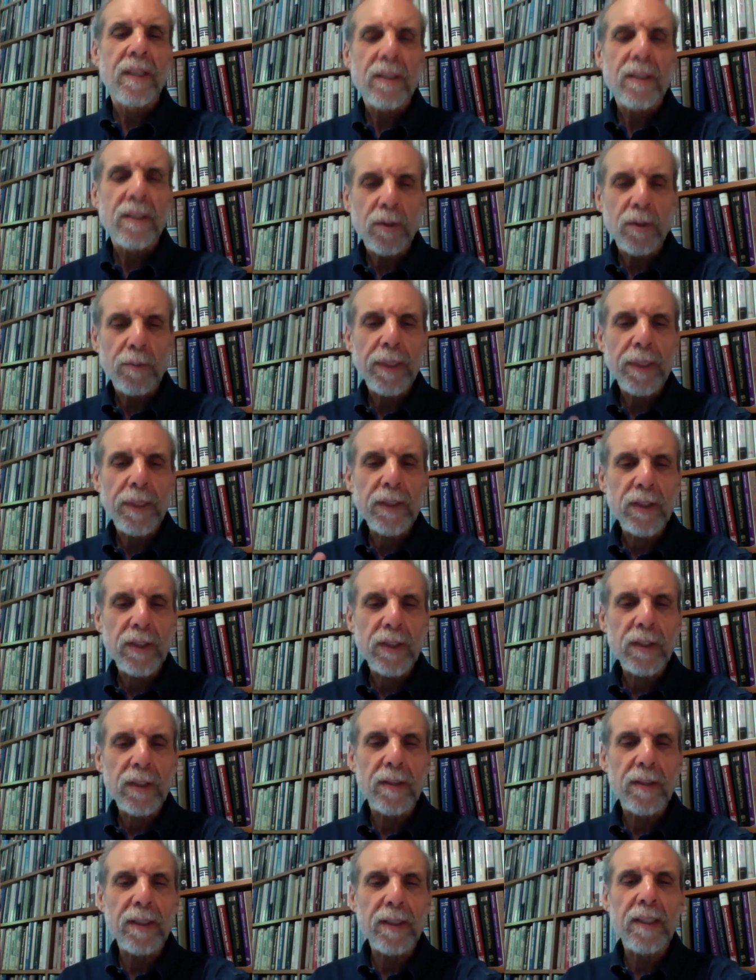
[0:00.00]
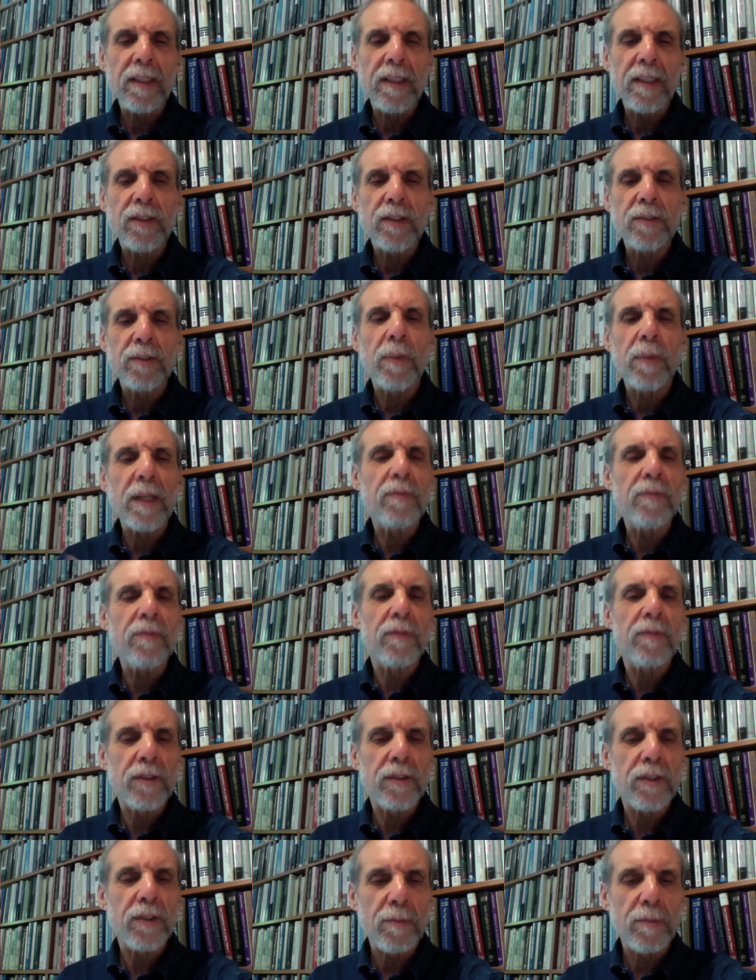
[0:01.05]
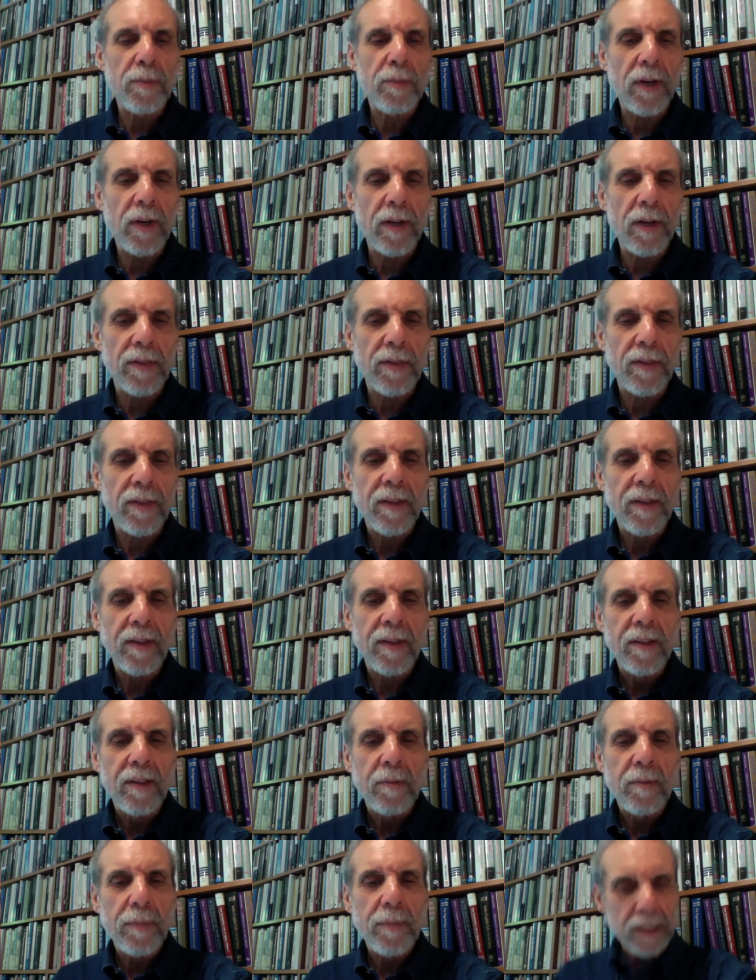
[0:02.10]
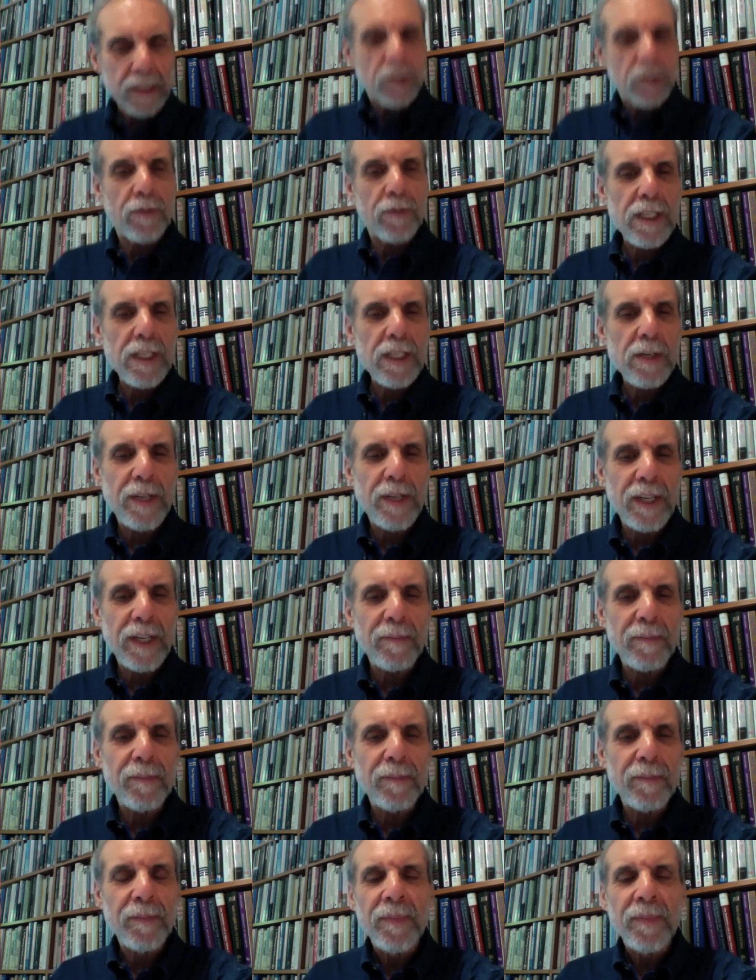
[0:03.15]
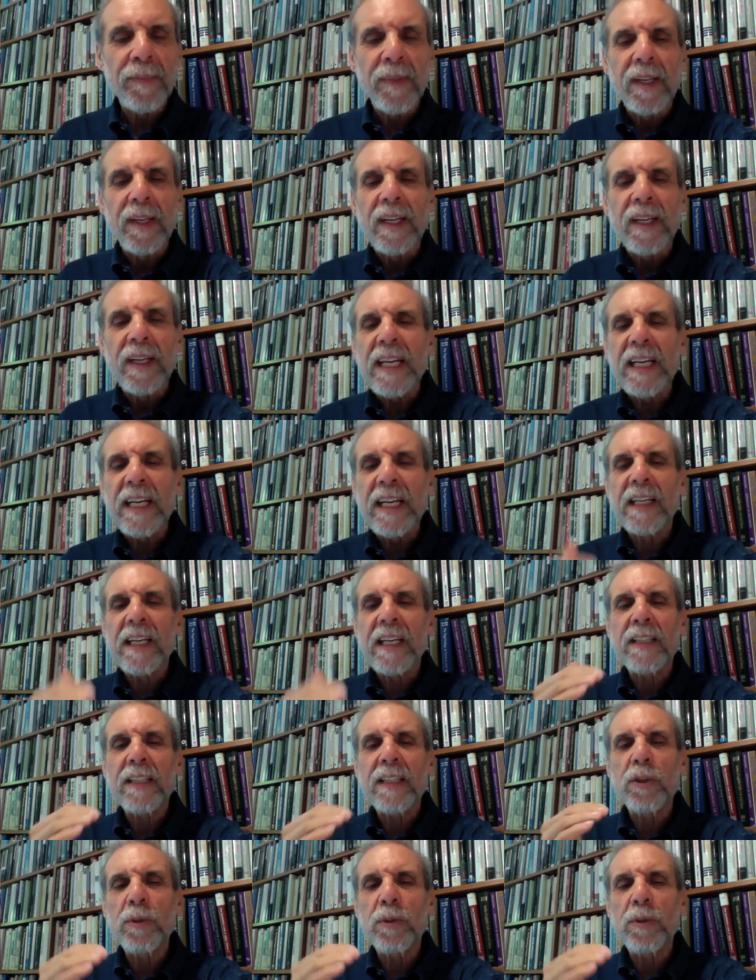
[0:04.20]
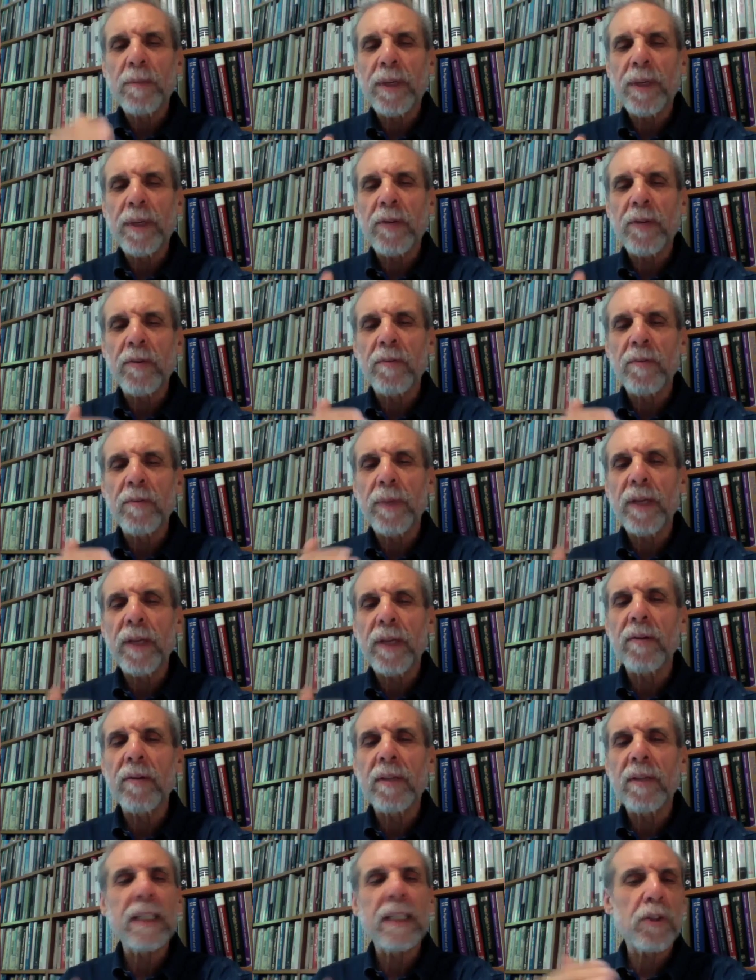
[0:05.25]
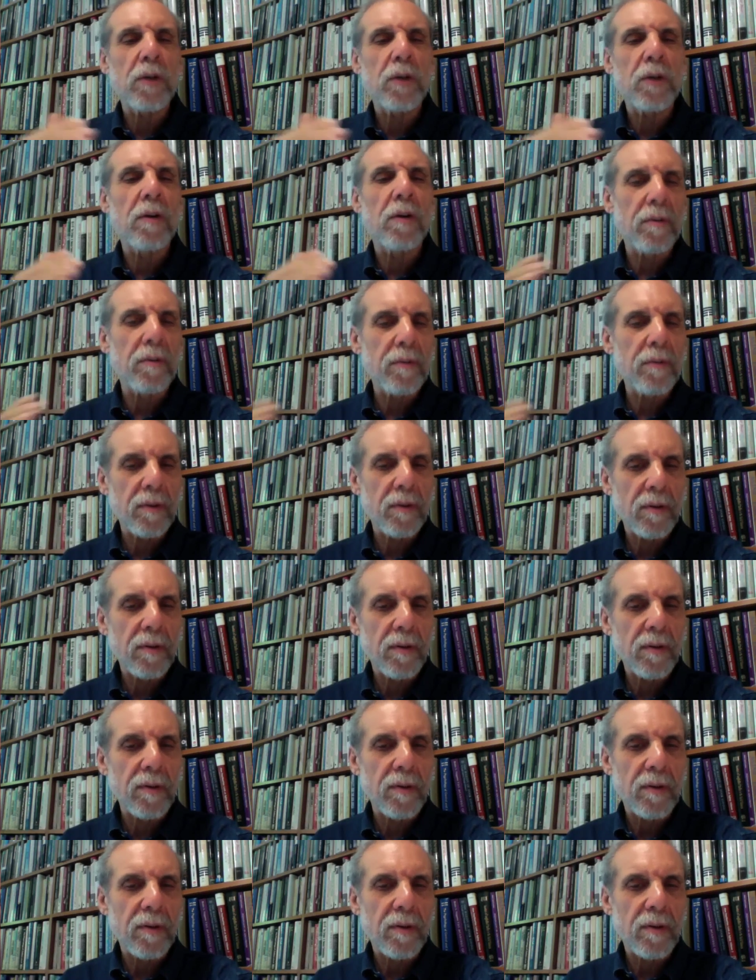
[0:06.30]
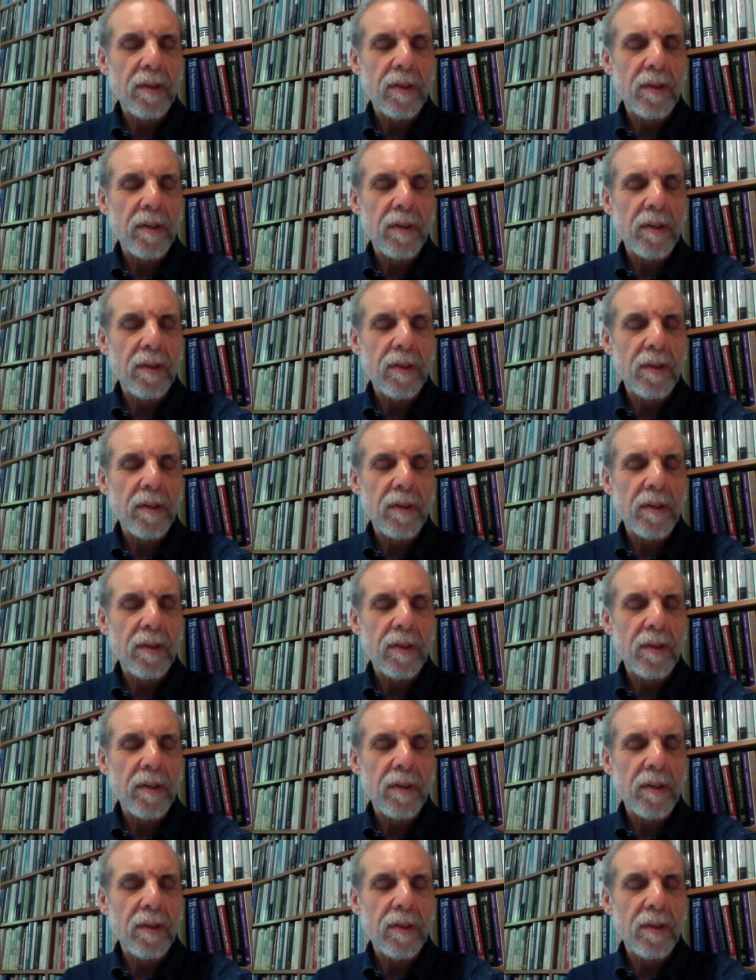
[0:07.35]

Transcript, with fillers: So basically, it's mindfulness of the breath, but it's a video game. And as you get better and better, it gets harder and harder.